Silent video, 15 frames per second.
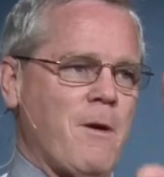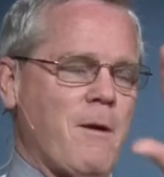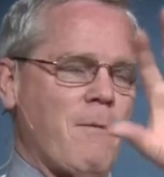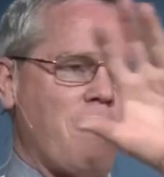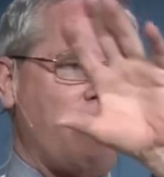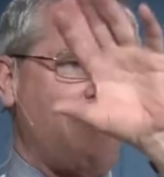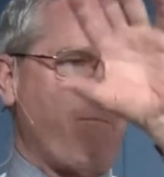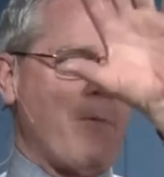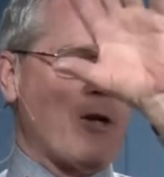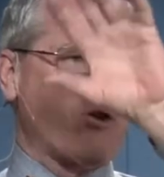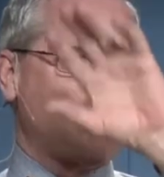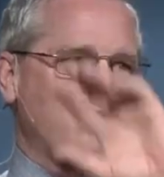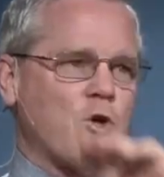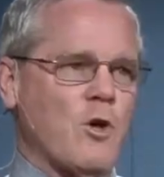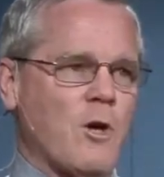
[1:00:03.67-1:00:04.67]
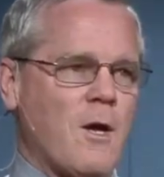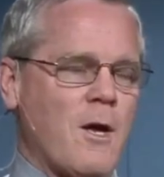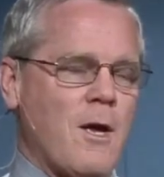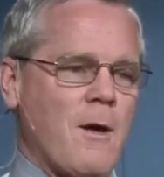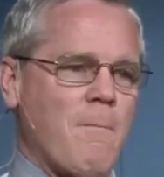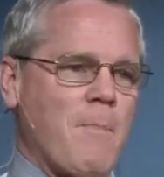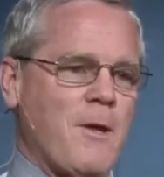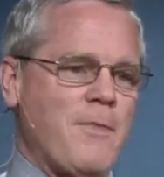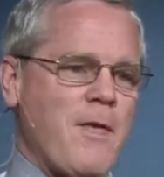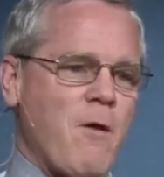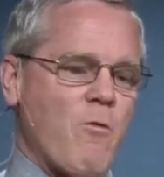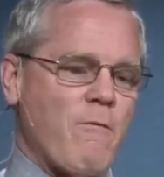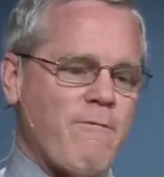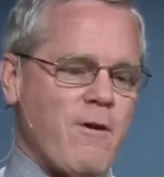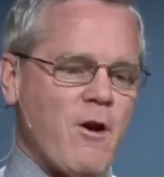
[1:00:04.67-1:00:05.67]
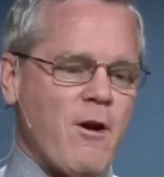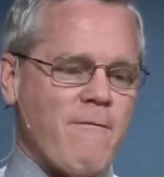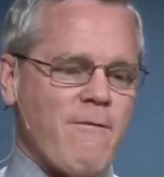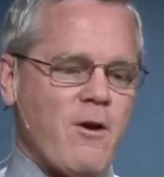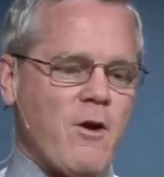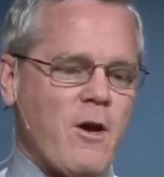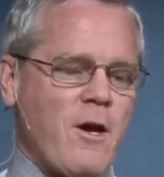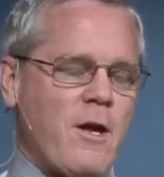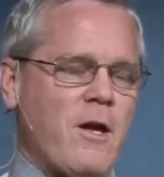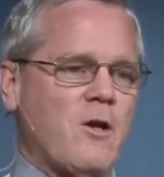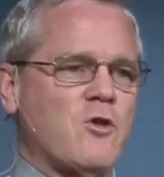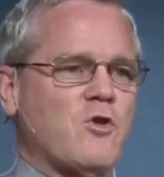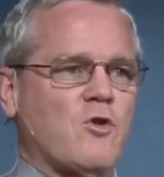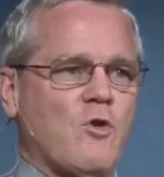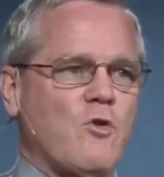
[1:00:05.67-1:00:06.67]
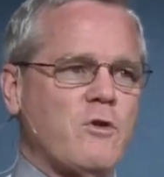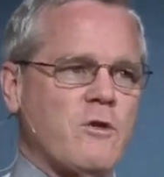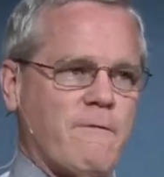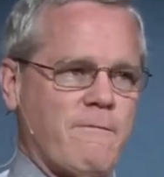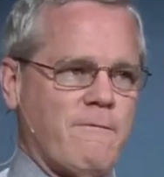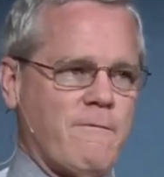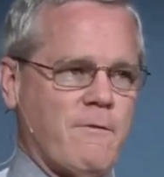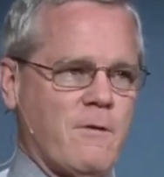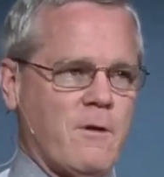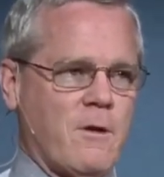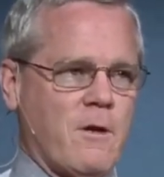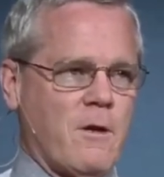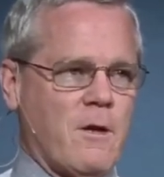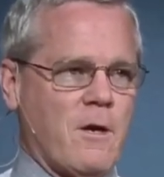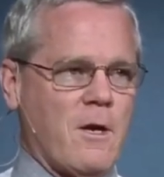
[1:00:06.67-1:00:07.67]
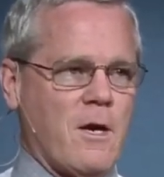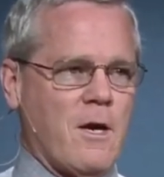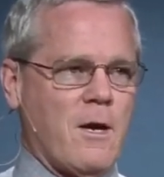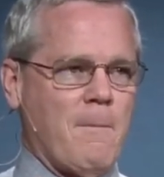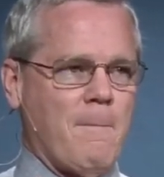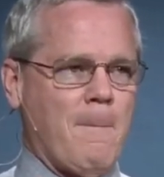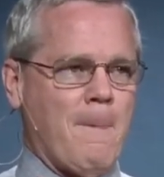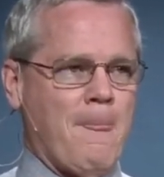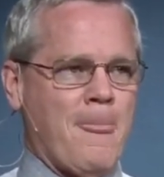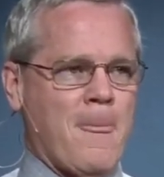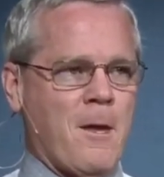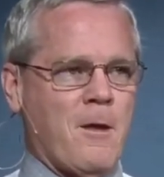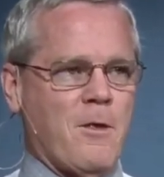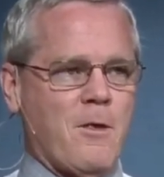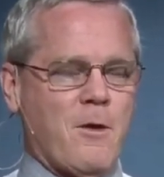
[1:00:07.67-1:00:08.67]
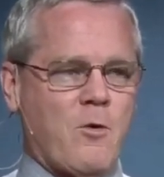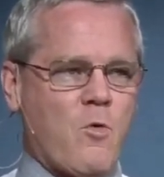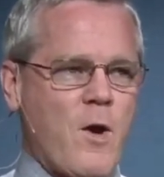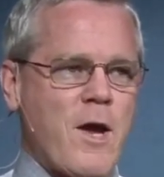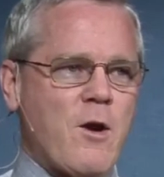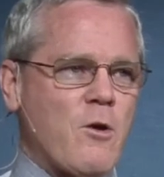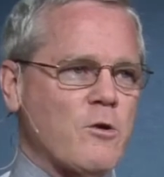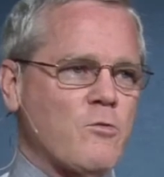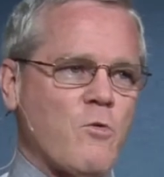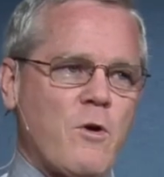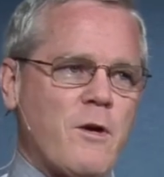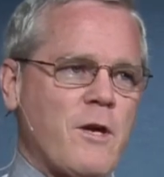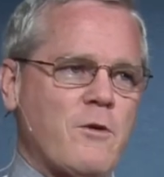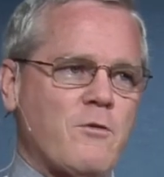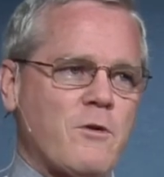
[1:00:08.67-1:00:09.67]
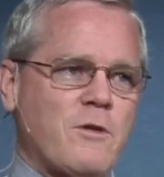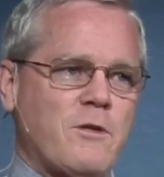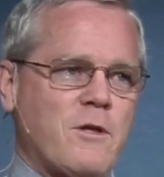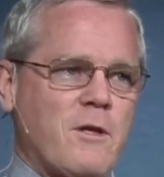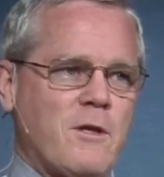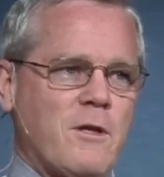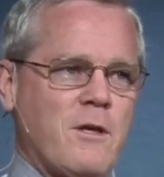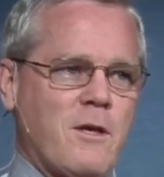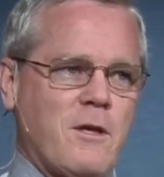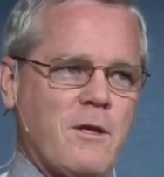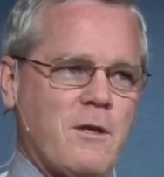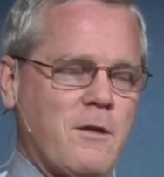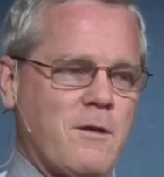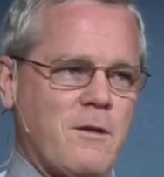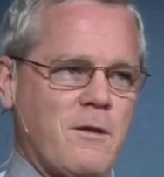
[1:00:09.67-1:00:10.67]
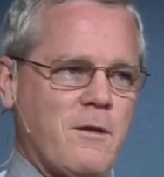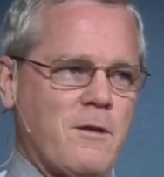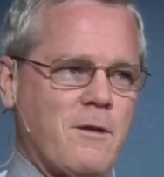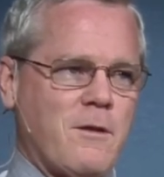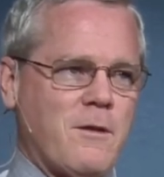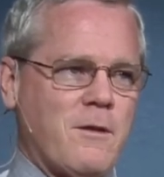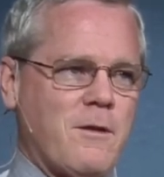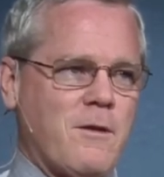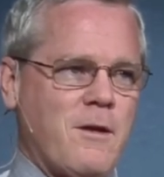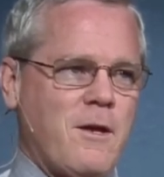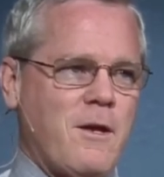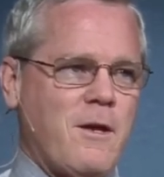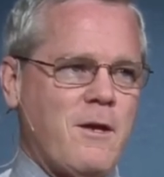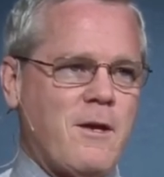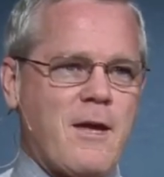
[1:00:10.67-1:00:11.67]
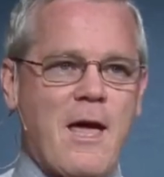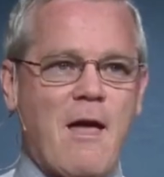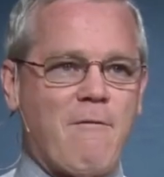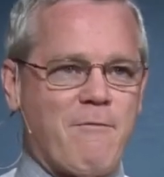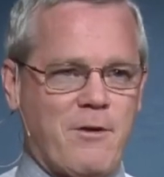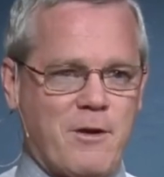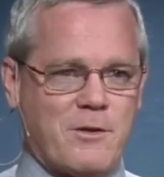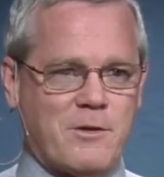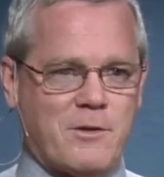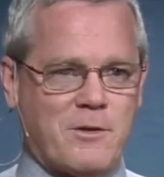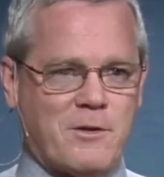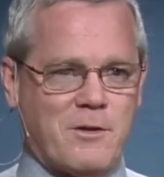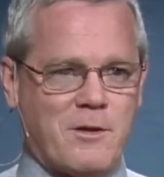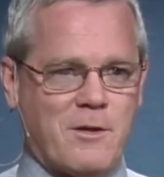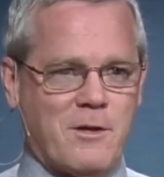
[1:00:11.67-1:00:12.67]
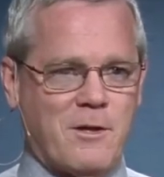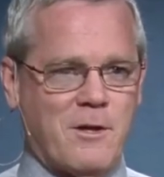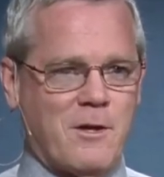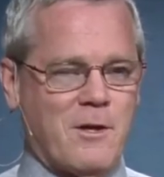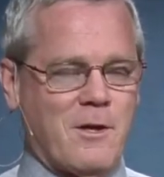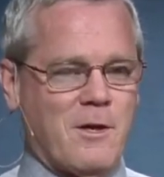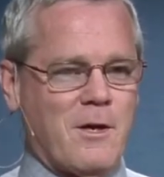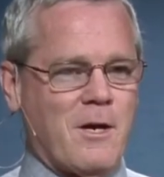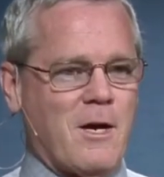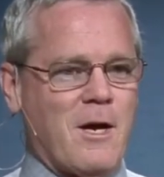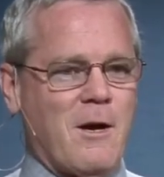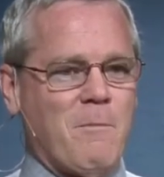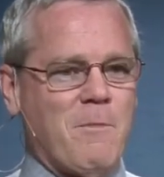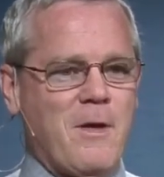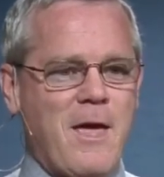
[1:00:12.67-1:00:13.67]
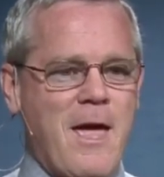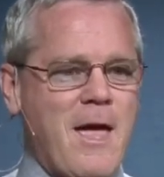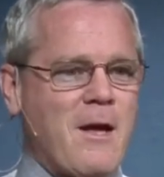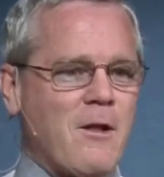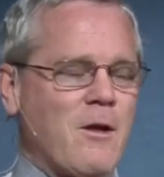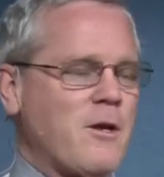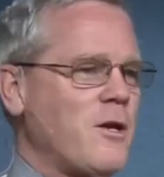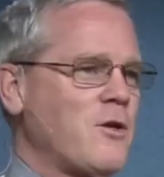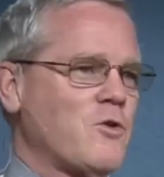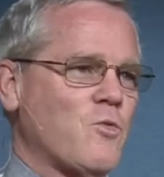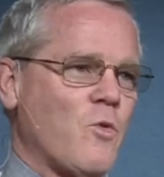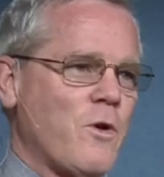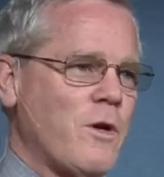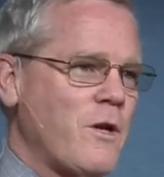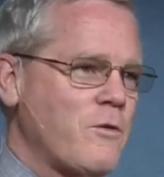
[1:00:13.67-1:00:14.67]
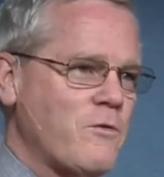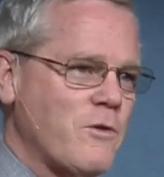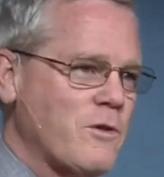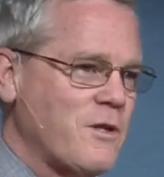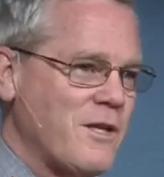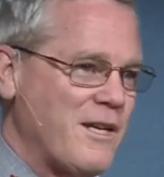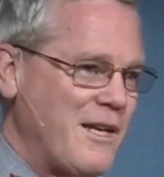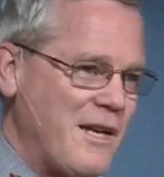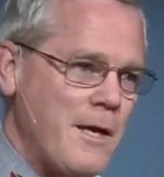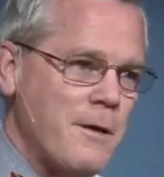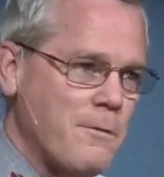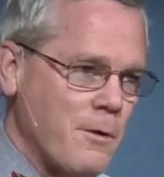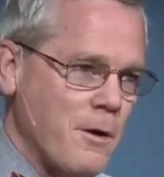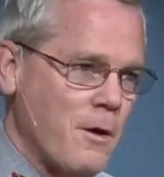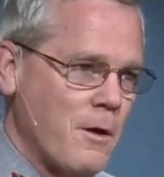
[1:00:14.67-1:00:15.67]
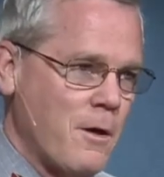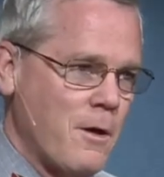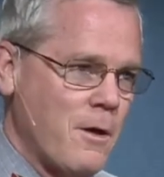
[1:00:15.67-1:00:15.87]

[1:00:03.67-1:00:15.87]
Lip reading: a mixture, but they were very, very exclusive. The Quakers weren't interested in the Calvinists. The Anglicans weren't interested in either.